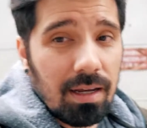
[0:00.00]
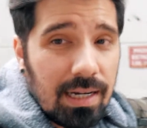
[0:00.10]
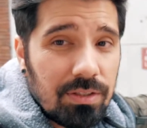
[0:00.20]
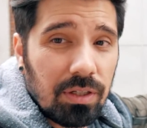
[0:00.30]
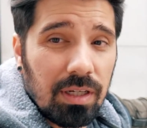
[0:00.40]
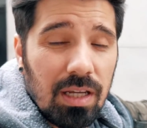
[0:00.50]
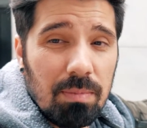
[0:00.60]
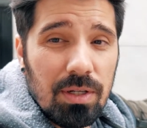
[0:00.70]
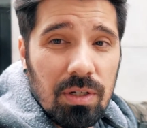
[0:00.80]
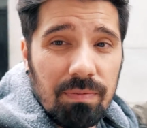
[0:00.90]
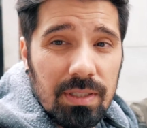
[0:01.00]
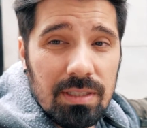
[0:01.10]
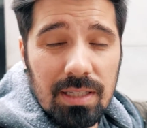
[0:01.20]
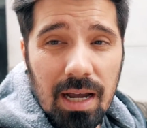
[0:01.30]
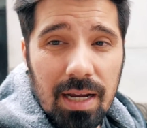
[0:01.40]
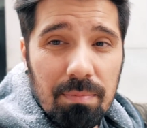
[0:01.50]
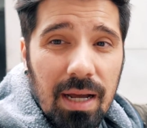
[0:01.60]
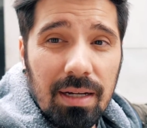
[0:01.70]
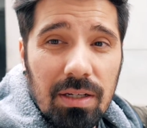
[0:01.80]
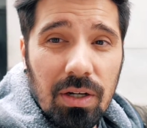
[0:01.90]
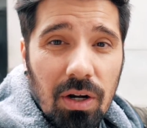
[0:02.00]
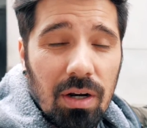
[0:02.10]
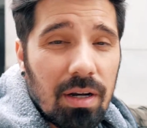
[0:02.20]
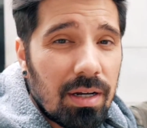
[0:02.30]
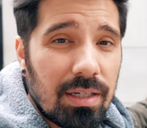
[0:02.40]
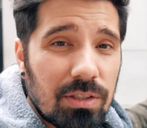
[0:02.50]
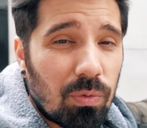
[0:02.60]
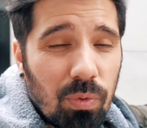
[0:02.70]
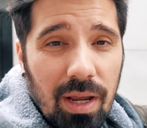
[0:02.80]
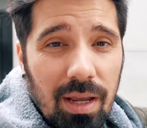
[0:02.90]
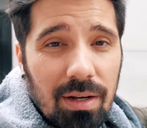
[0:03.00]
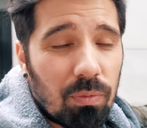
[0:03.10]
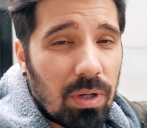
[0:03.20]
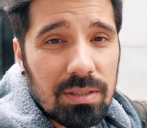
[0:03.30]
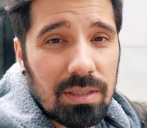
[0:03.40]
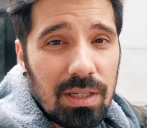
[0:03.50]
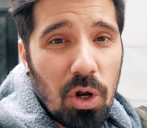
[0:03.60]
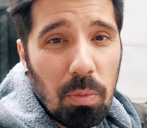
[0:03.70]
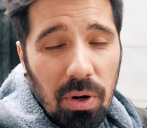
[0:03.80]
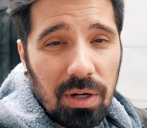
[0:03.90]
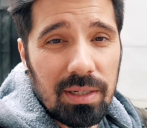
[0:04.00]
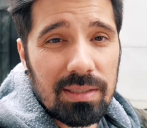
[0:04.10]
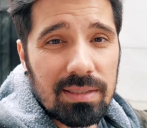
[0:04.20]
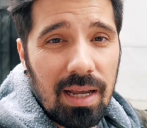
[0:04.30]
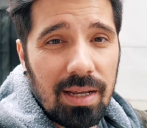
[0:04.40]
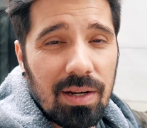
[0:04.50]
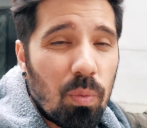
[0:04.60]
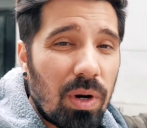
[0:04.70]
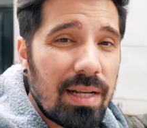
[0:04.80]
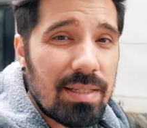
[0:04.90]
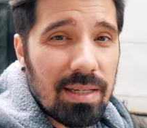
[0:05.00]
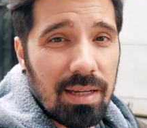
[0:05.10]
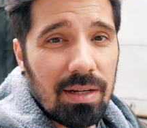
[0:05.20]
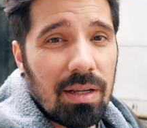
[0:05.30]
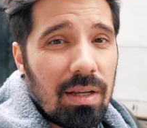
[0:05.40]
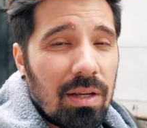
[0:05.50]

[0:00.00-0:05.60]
I took an image of this sign back here. It's a red, rusty, no parking sign. And what I did